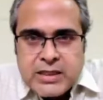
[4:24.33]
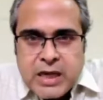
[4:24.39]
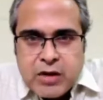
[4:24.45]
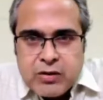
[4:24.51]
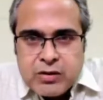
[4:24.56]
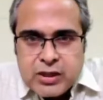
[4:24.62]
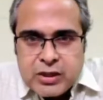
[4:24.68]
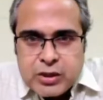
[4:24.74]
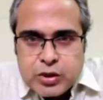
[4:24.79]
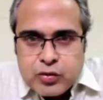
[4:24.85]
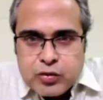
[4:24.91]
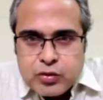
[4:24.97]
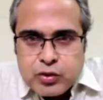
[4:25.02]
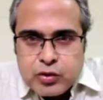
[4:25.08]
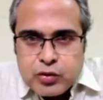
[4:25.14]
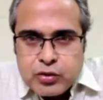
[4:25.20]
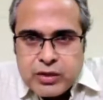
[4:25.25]
Now
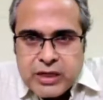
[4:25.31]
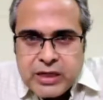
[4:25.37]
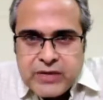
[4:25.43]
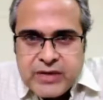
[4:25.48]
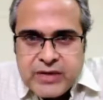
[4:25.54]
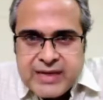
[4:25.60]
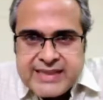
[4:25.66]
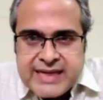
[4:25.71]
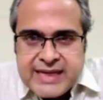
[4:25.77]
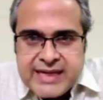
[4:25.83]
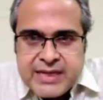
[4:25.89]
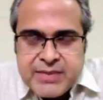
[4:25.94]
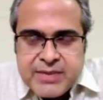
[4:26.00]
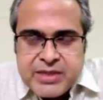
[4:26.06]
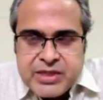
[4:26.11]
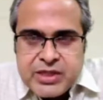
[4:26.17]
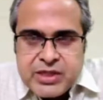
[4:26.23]
to tell you the exact
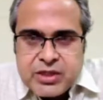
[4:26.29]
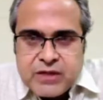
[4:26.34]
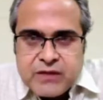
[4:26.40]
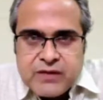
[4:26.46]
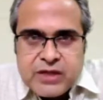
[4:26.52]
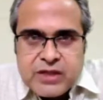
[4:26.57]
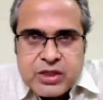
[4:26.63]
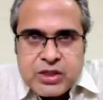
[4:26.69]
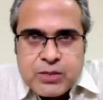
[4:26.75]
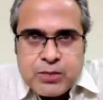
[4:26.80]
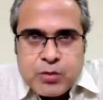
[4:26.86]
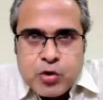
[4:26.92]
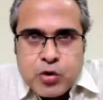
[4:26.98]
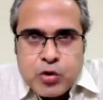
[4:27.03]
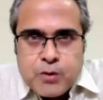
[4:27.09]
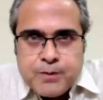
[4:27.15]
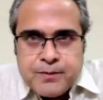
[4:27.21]
dimensions of this
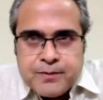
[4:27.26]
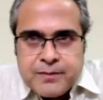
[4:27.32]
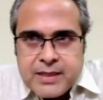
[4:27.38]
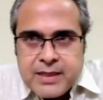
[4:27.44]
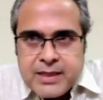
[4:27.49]
probe,